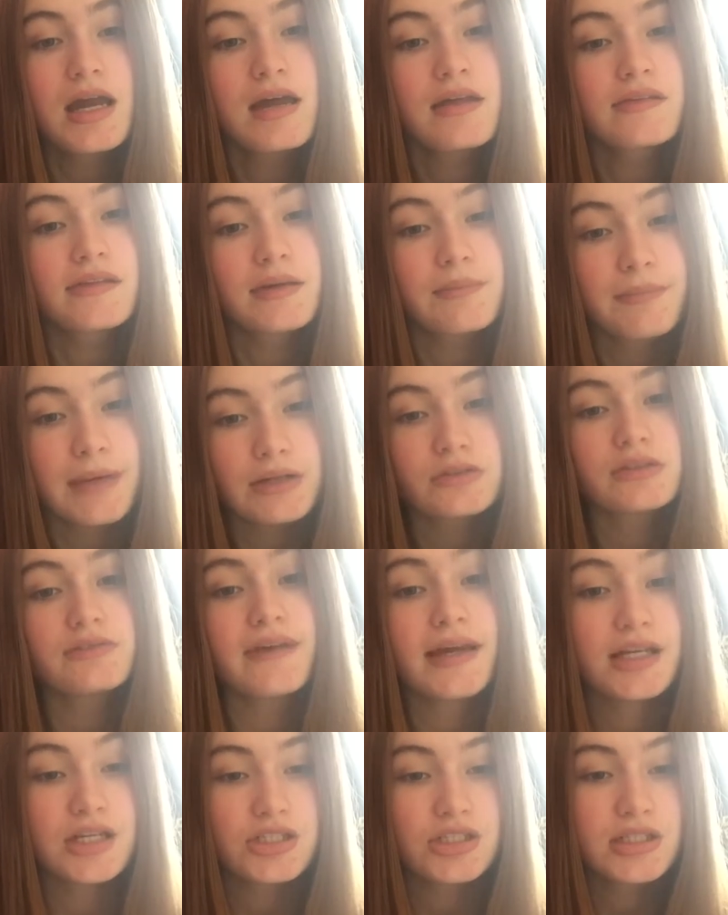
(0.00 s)
the amount of
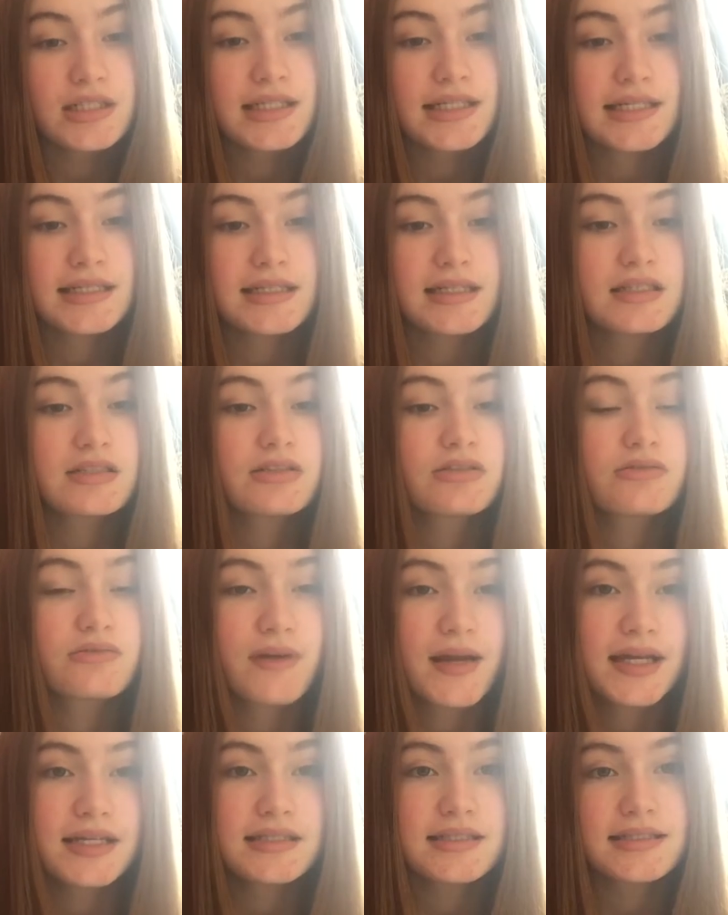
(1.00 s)
energy needed to
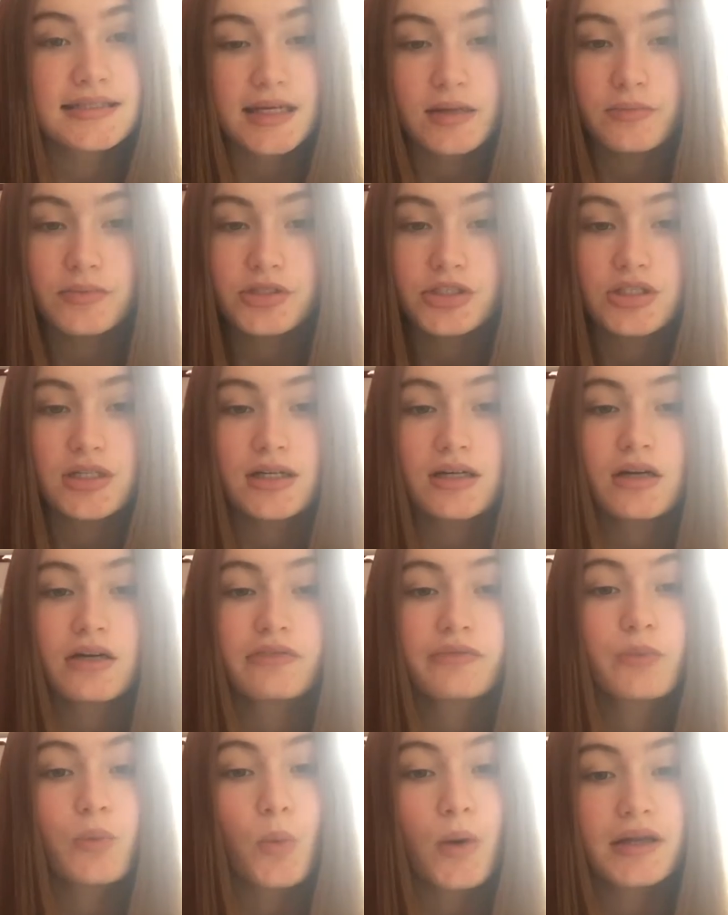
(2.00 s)
raise the temperature of
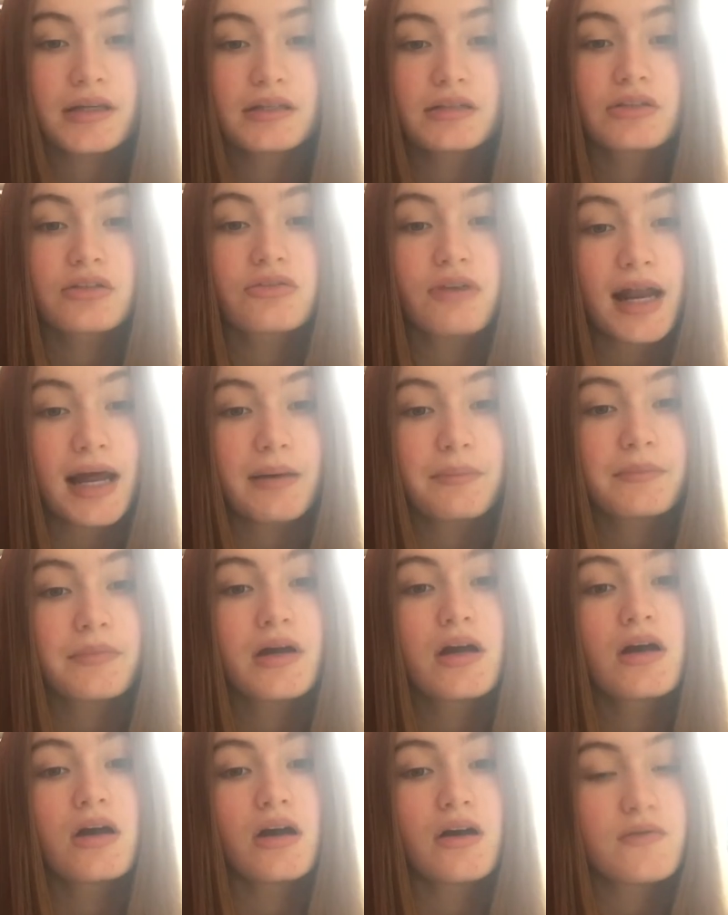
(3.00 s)
1 gram
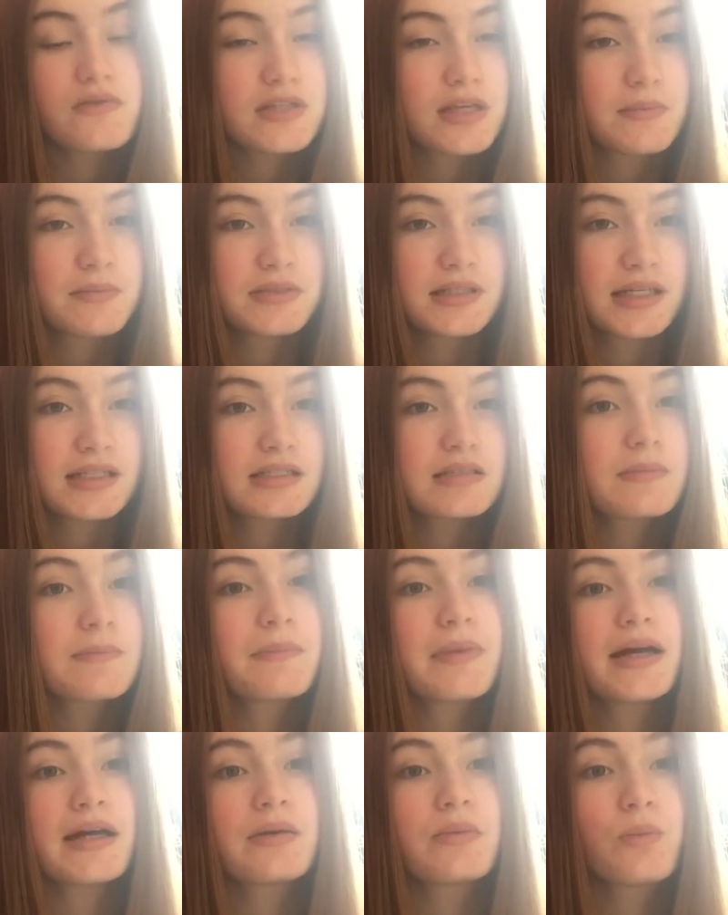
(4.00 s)
of substance
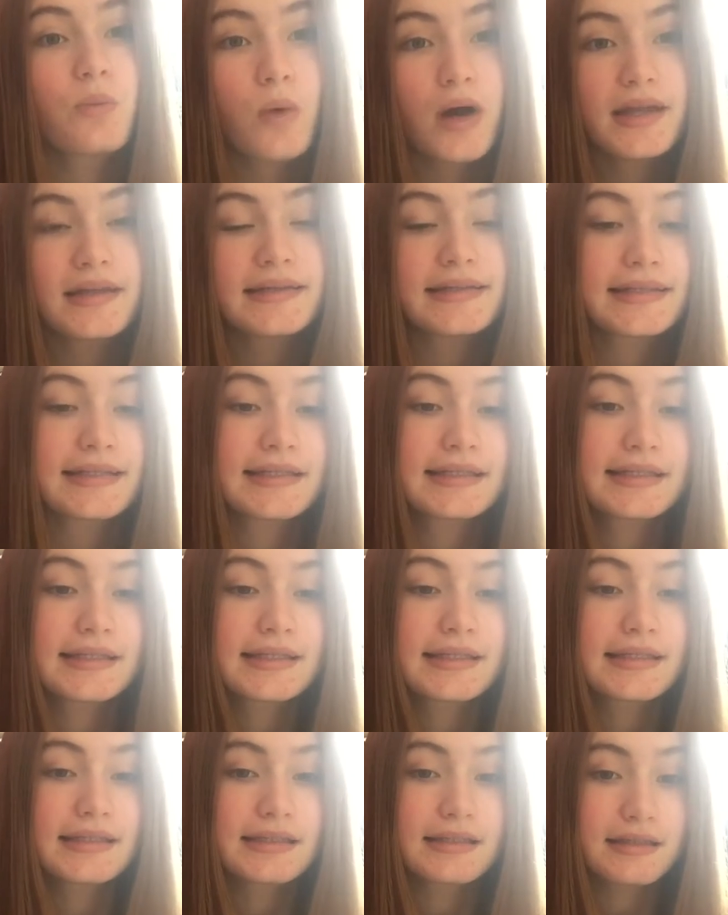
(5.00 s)
by 1
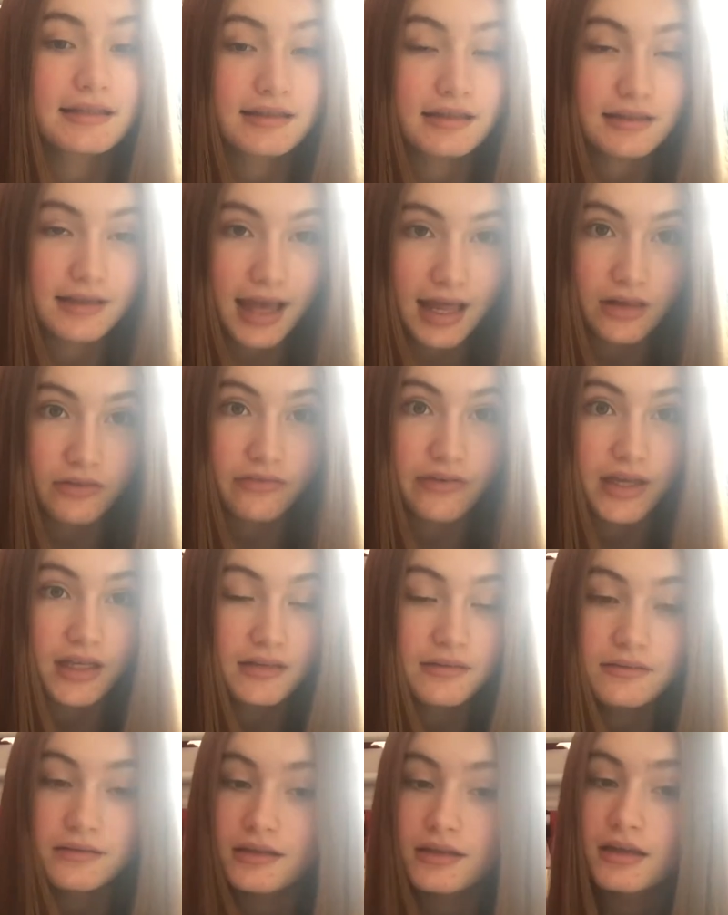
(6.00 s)
Kelvin.